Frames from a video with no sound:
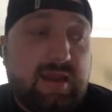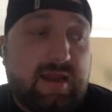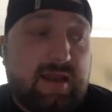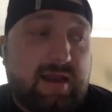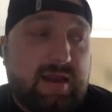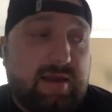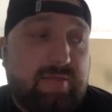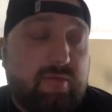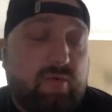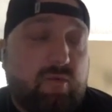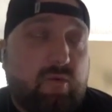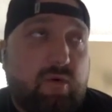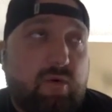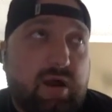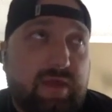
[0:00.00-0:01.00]
Um,
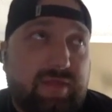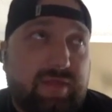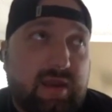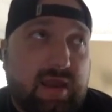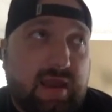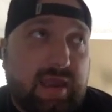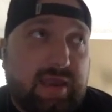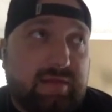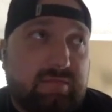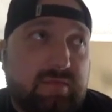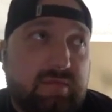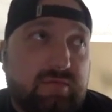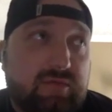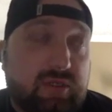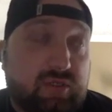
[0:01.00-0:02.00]
one that I
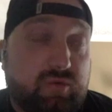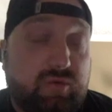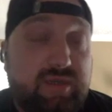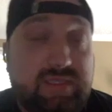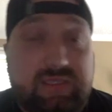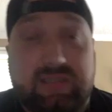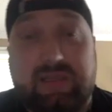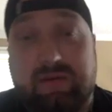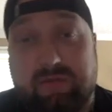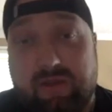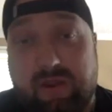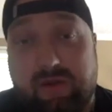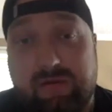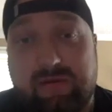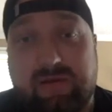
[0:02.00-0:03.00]
just recently
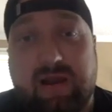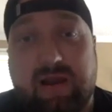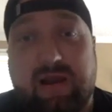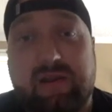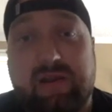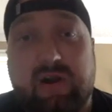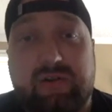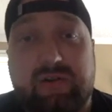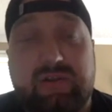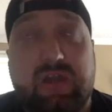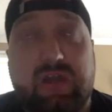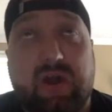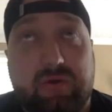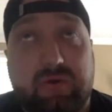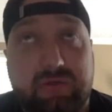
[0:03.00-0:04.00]
wrote uh, called
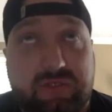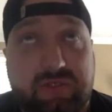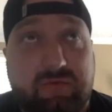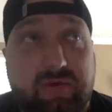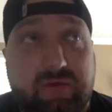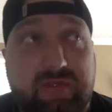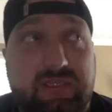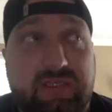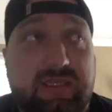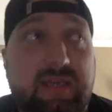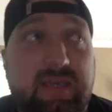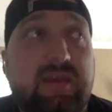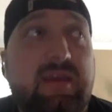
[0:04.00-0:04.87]
Ghost, which is